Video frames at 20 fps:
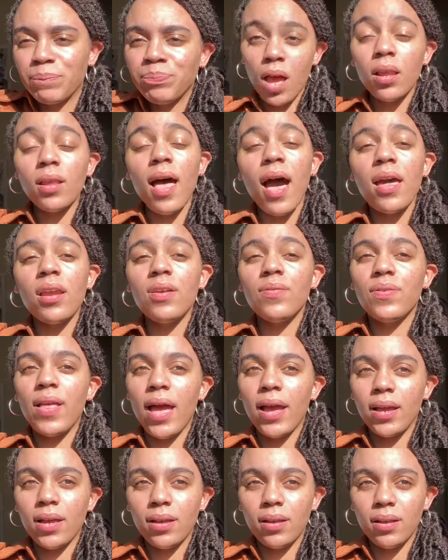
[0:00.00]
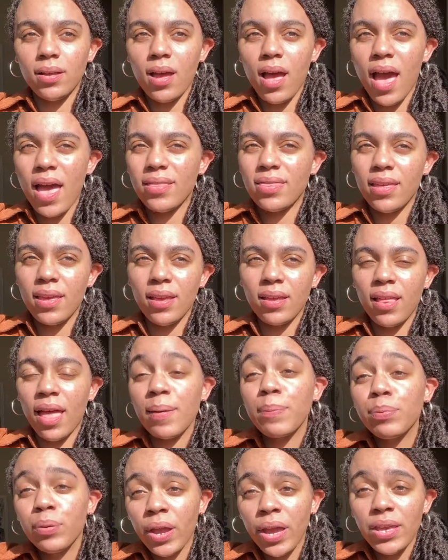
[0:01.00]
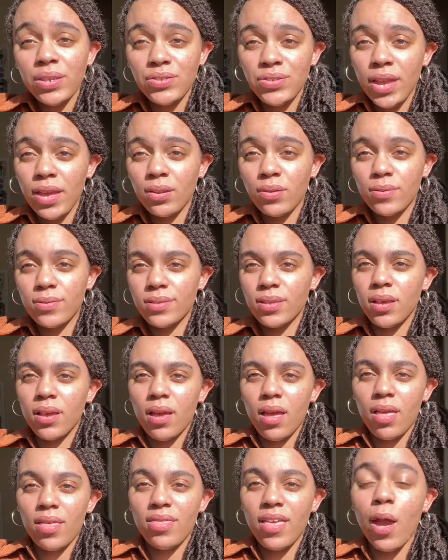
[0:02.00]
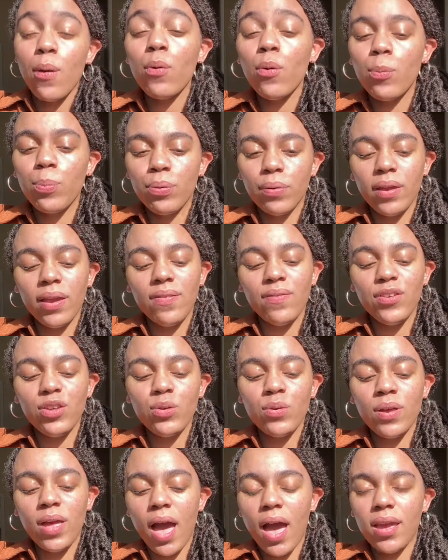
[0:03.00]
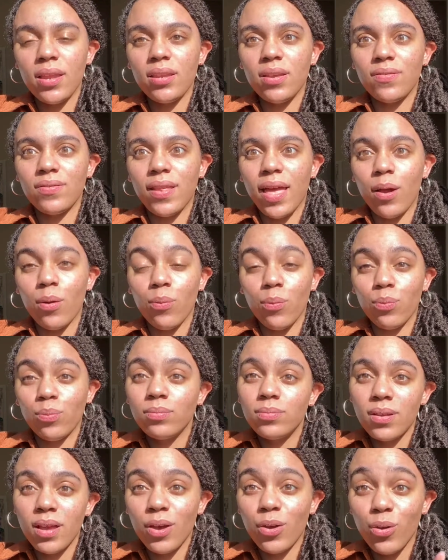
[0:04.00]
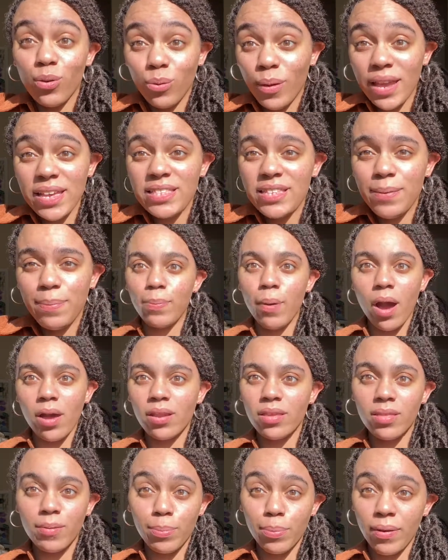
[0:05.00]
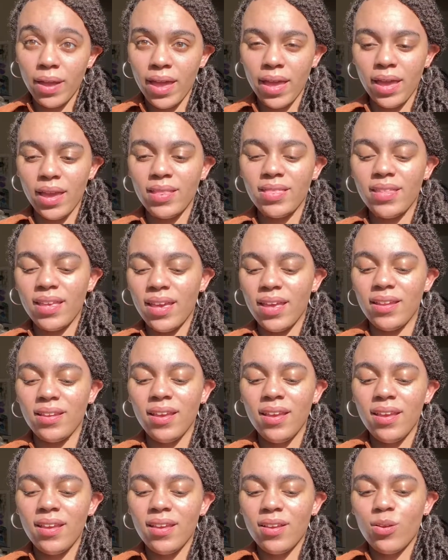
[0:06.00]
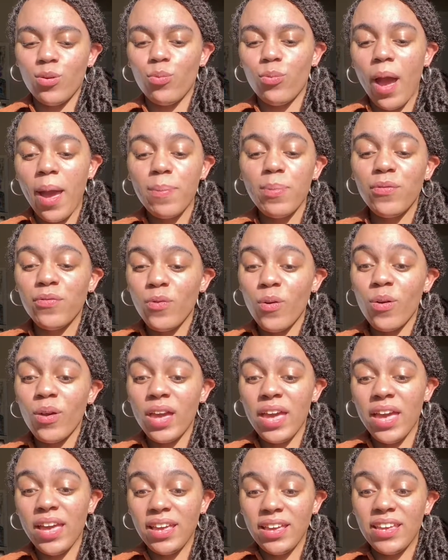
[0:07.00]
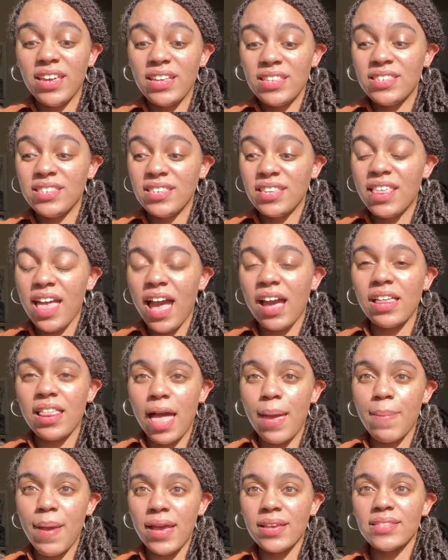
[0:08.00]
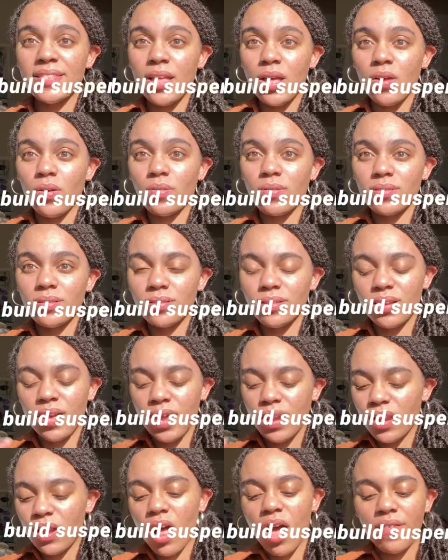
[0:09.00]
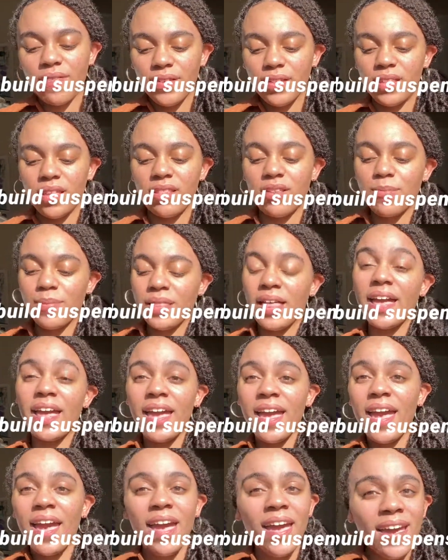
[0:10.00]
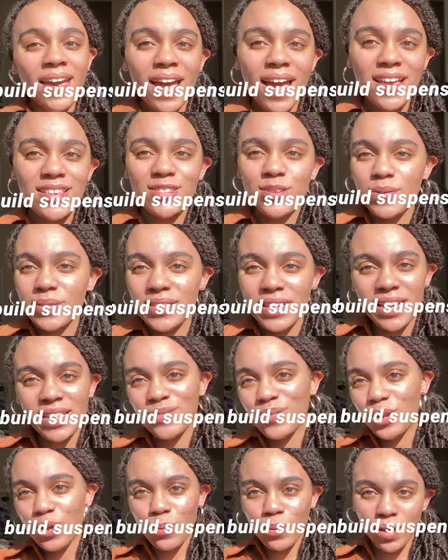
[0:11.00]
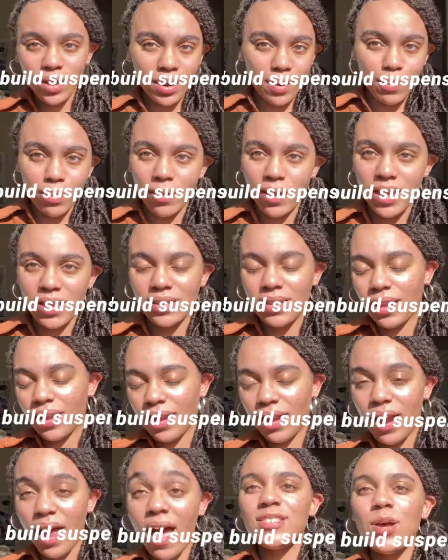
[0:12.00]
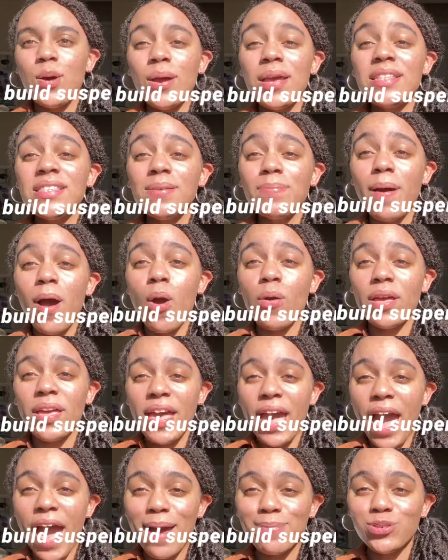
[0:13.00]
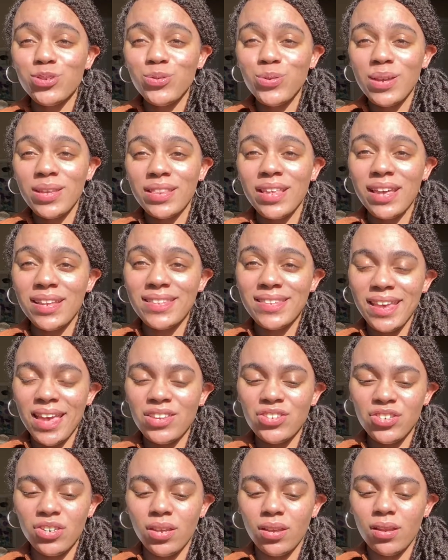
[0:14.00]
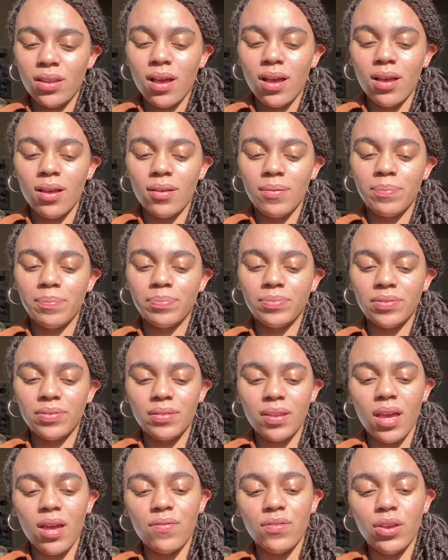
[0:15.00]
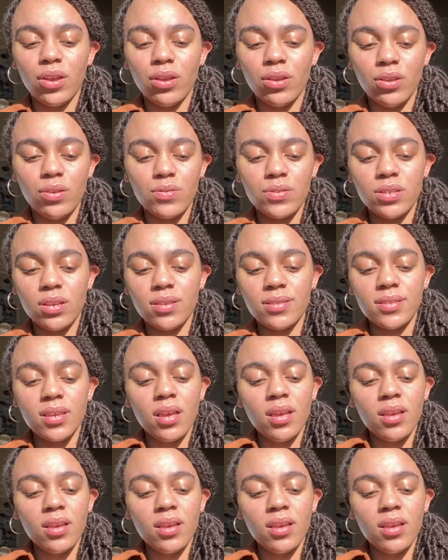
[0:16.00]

A lot of I think prank channels, they will preview kind of like a crazy part of the prank, and then right before it gets to that climax, they'll cut it off, and then they'll be like, hey guys, so in today's video we're gonna prank da da da. So it's about capturing the attention of your users.